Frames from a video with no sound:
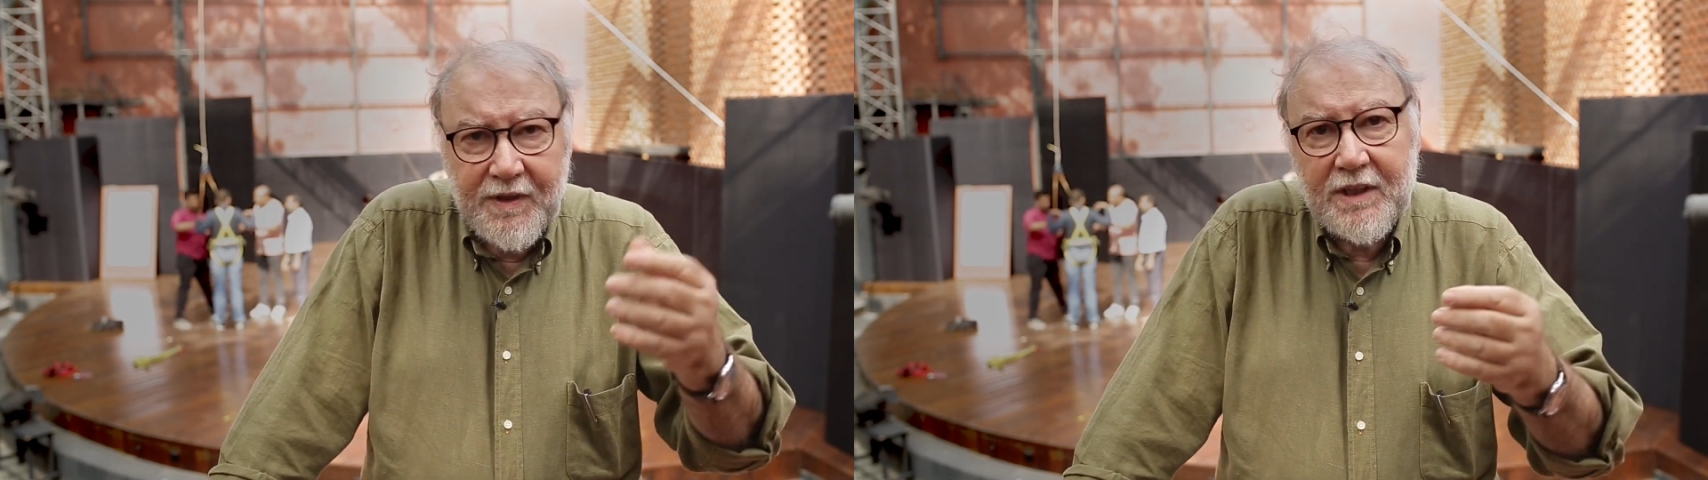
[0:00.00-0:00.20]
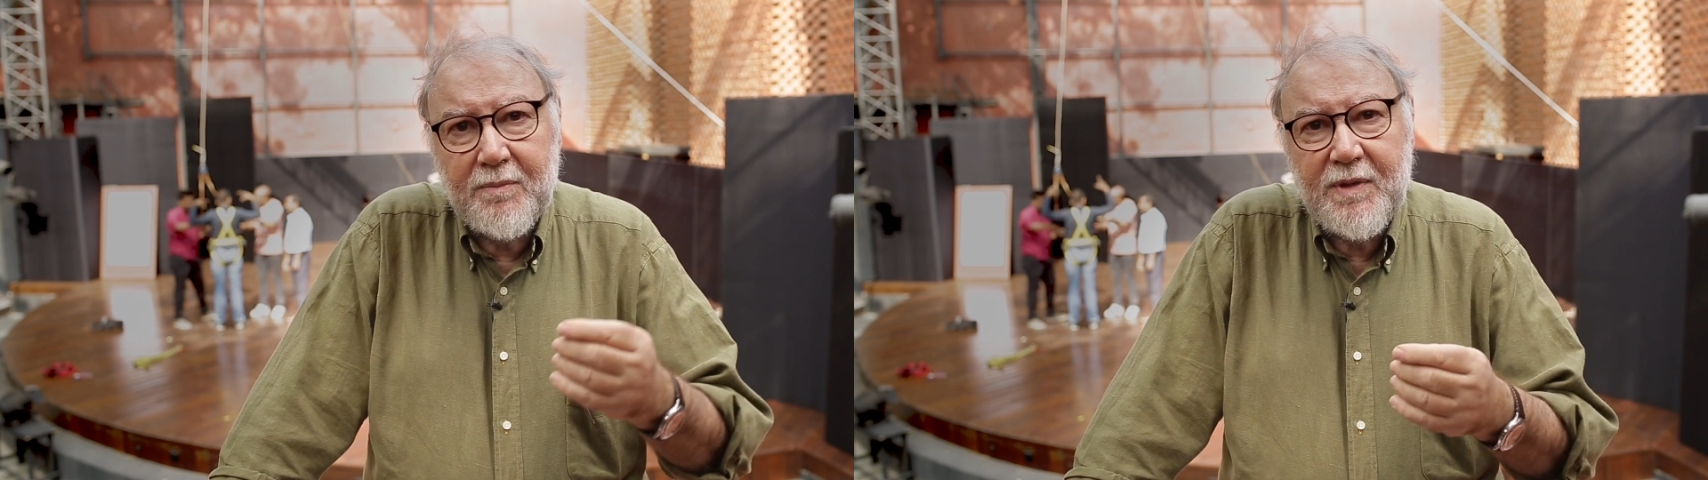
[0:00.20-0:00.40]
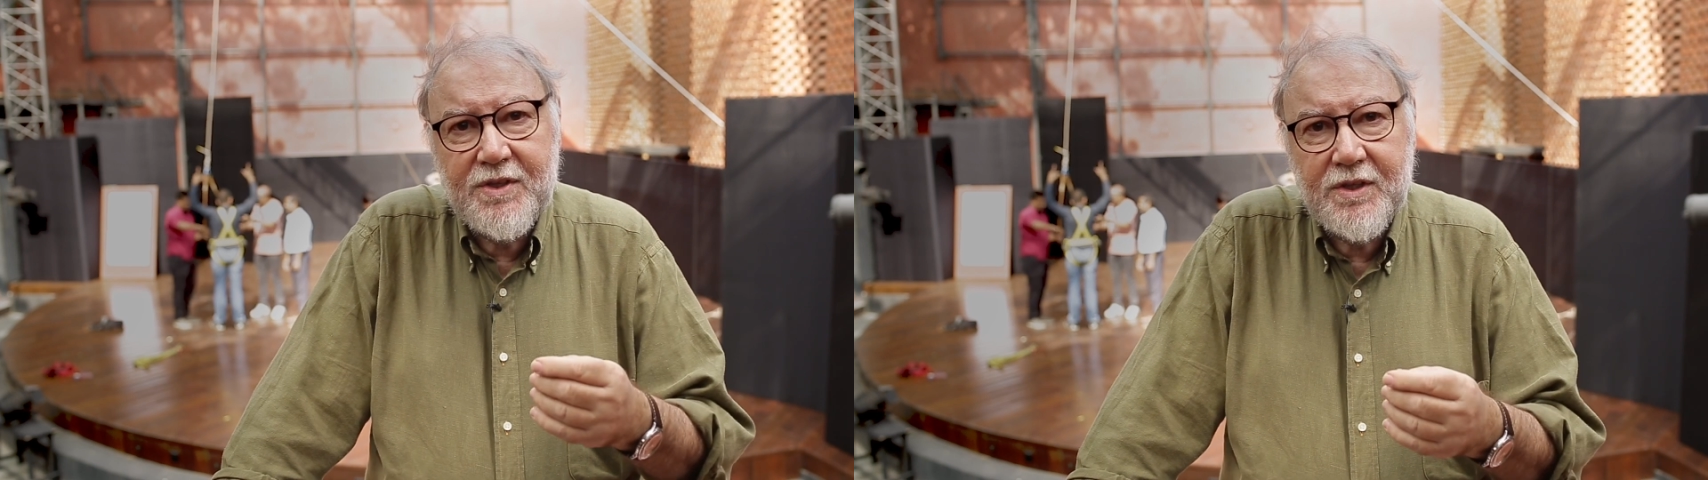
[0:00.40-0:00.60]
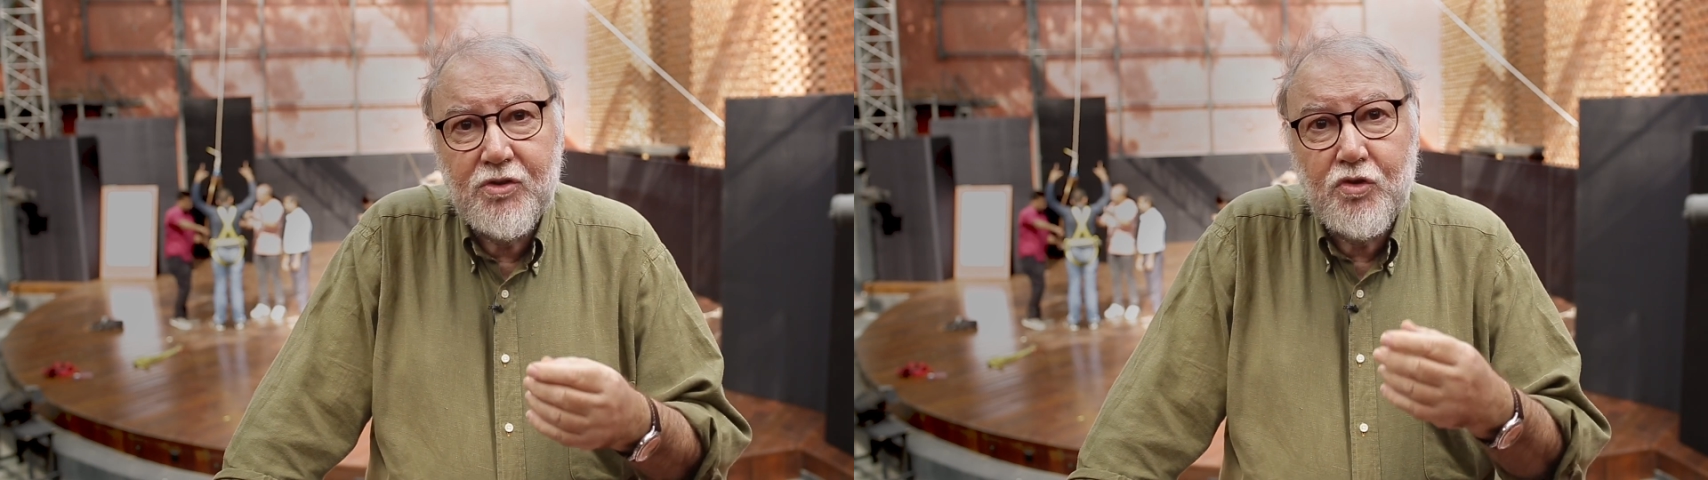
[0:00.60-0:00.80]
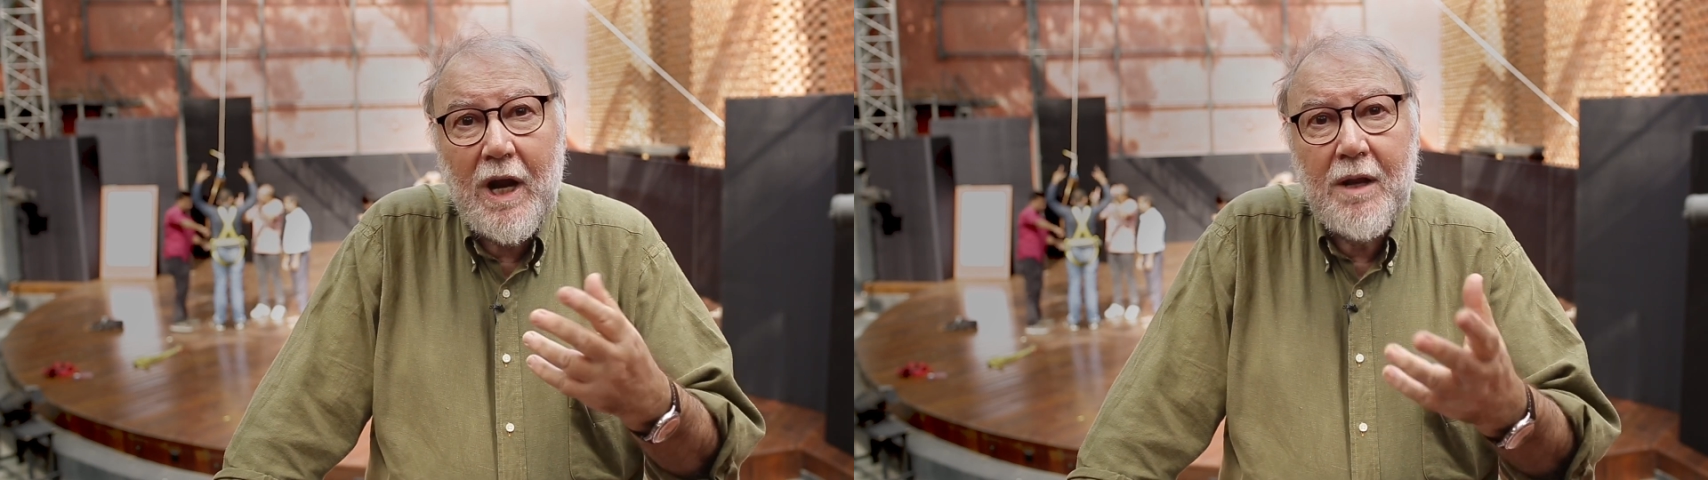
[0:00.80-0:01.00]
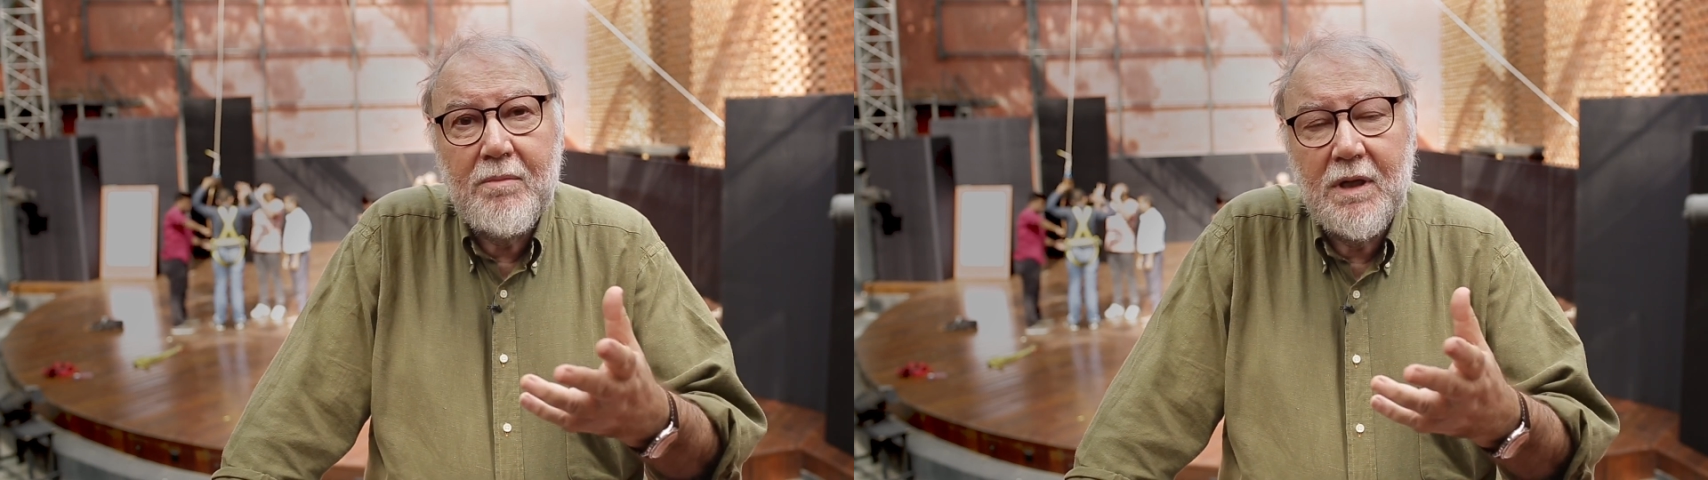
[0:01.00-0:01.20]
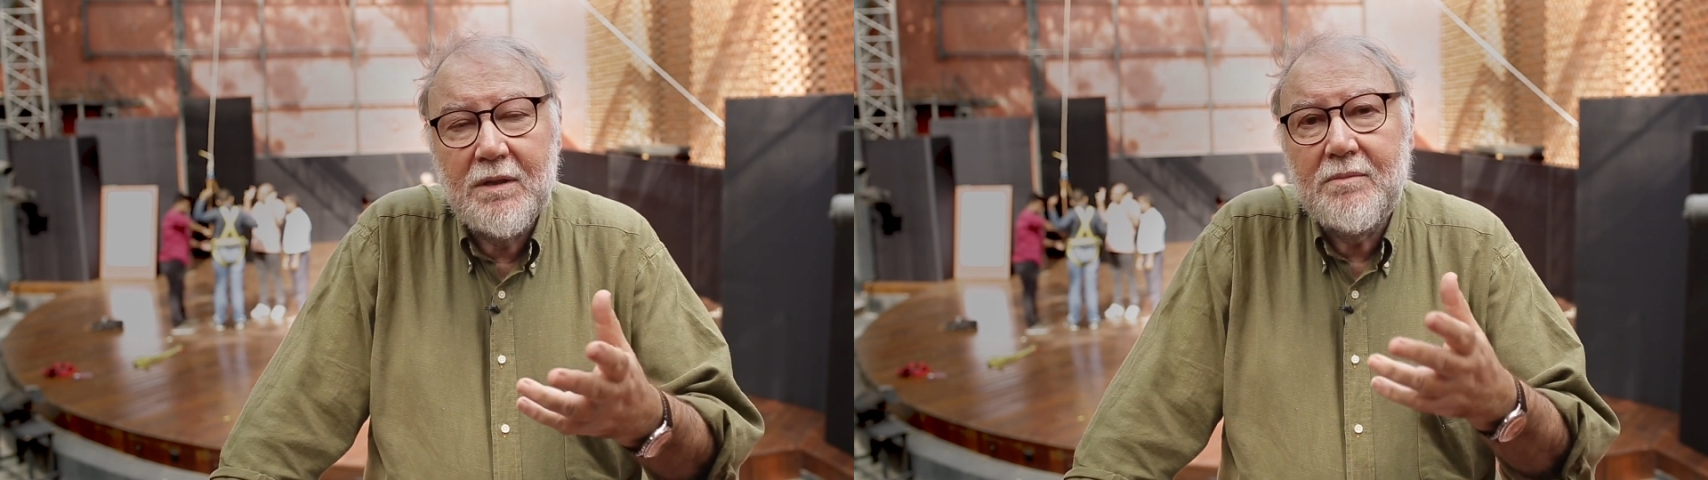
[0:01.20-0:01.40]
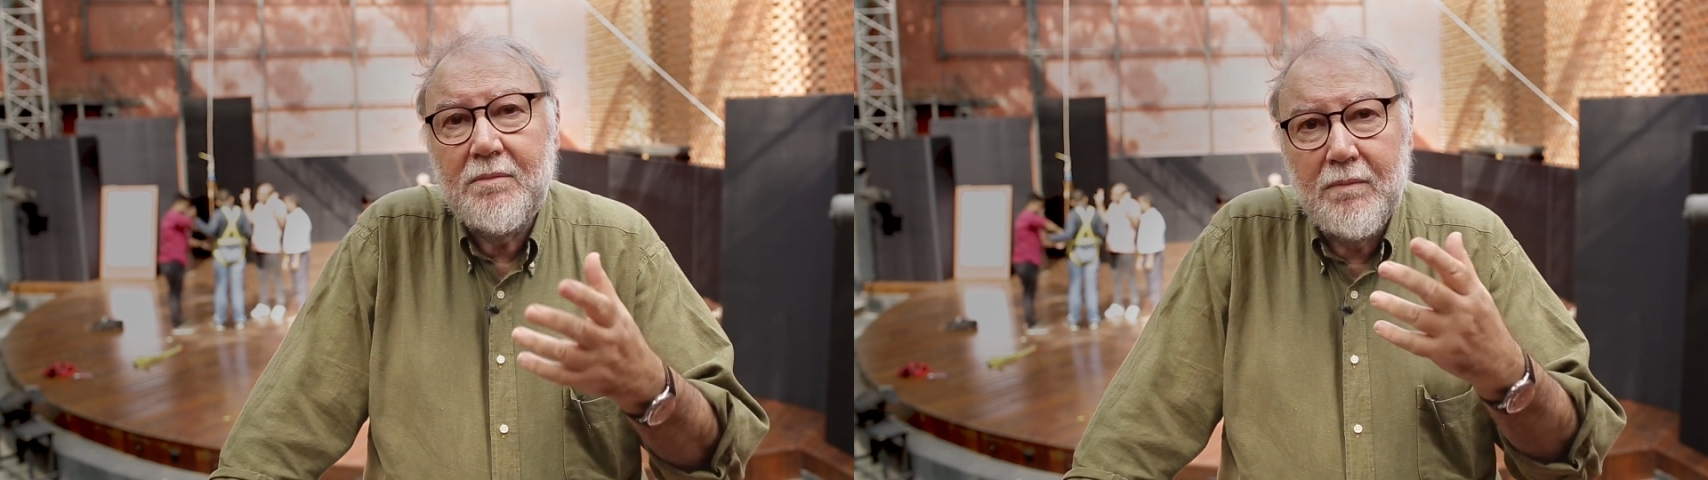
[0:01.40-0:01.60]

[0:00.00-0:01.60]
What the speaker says: that means tremble